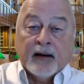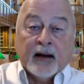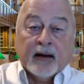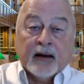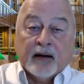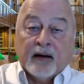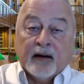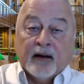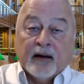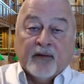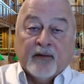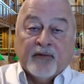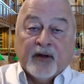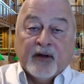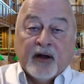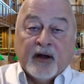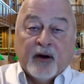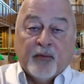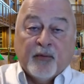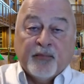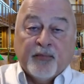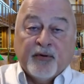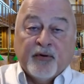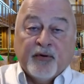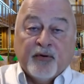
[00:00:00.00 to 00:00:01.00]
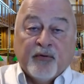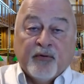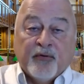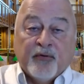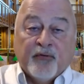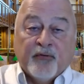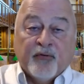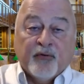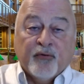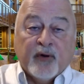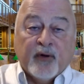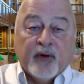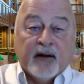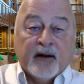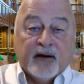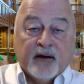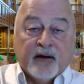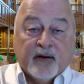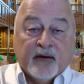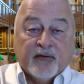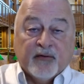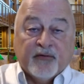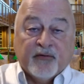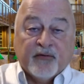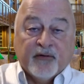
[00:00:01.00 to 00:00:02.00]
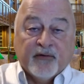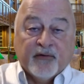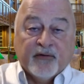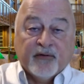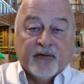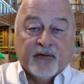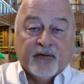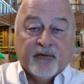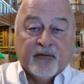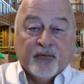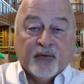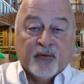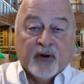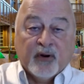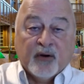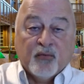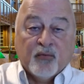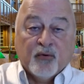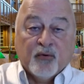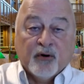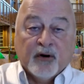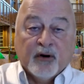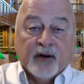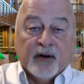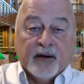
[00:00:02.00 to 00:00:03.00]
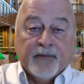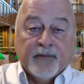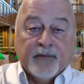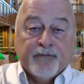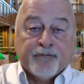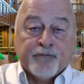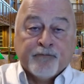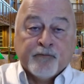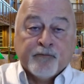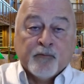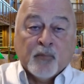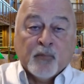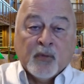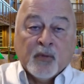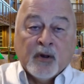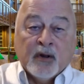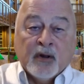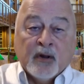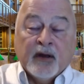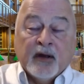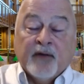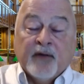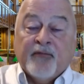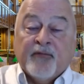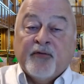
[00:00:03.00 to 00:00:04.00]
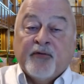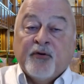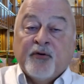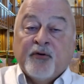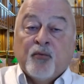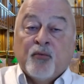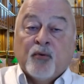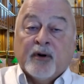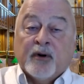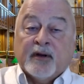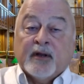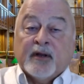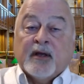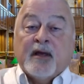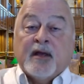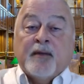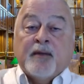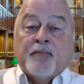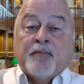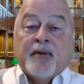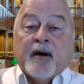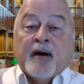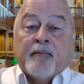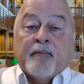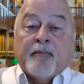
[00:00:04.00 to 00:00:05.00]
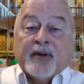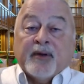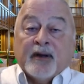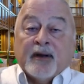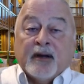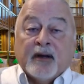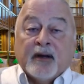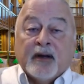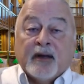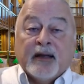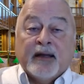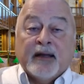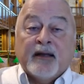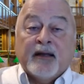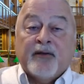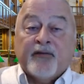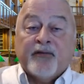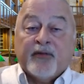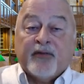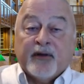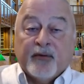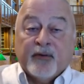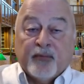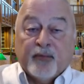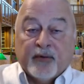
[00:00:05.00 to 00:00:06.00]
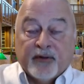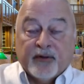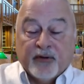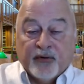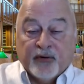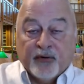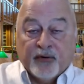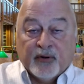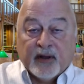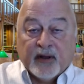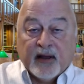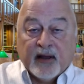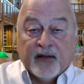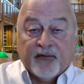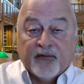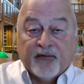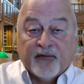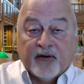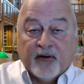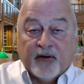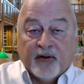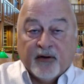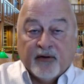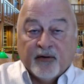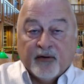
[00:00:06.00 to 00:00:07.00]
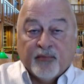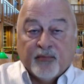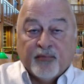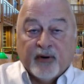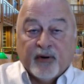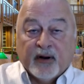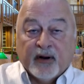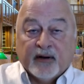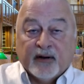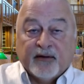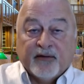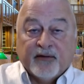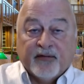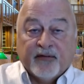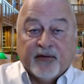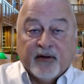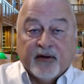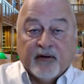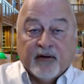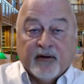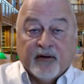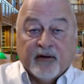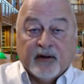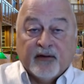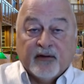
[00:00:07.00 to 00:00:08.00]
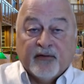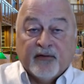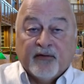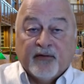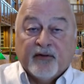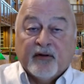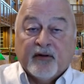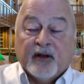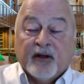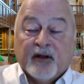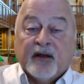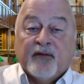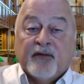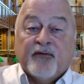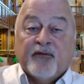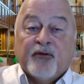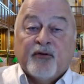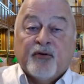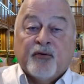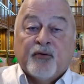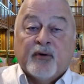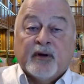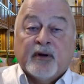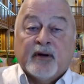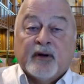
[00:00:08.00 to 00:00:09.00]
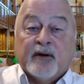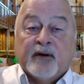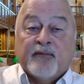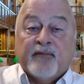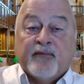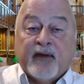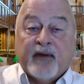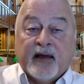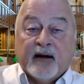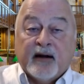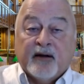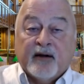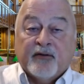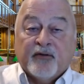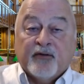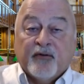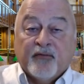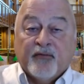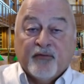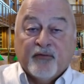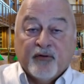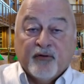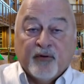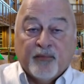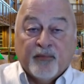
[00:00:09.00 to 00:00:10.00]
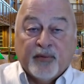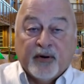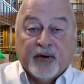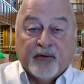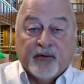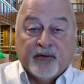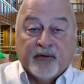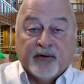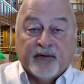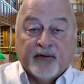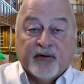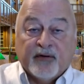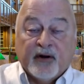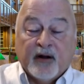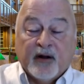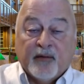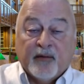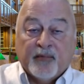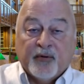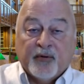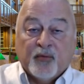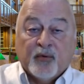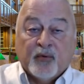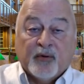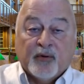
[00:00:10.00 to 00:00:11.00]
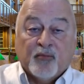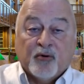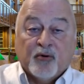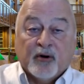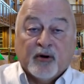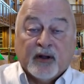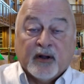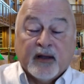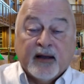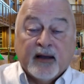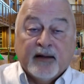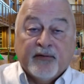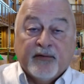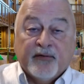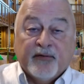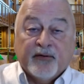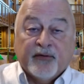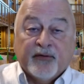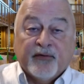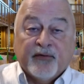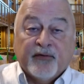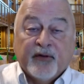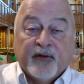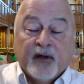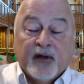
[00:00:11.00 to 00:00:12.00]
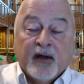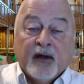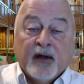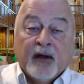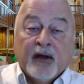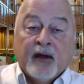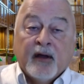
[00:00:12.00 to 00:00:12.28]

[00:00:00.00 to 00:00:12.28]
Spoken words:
I'd love to help you through ADR Services where I work. If you want to keep up easily with the new case law in your practice areas to give you an advantage over your opponents and help you win more cases,